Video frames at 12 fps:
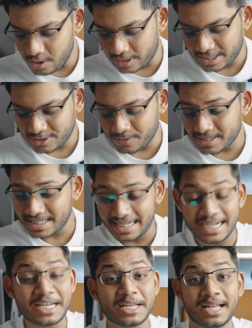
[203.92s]
Okay, so it's a
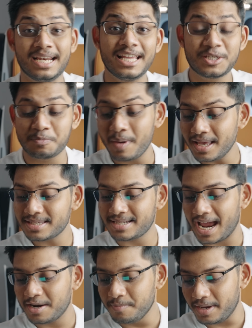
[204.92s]
little glitch-based
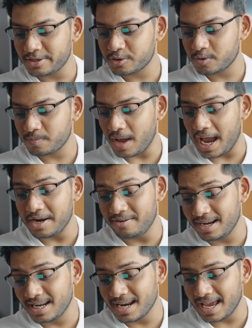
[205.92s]
animation. I
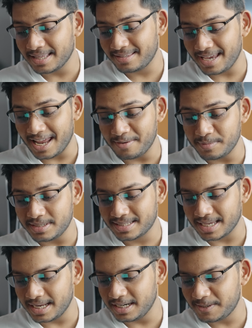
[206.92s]
really like the
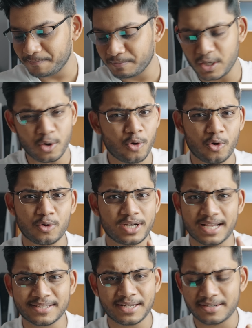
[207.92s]
elements in it. The logo
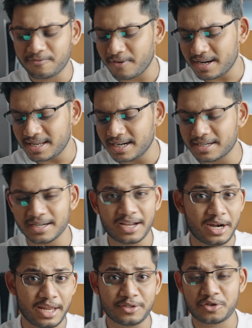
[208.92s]
does a funny little
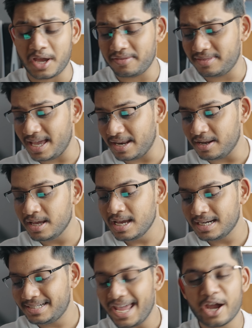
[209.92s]
glitch, and then
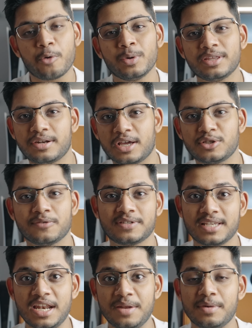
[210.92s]
tech with a touch of
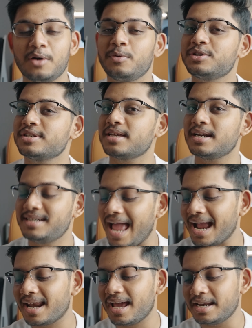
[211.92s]
cinema, which is our
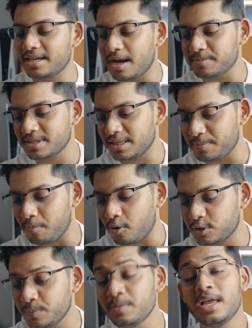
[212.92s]
tagline, comes at the
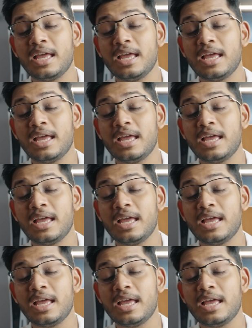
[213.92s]
bottom.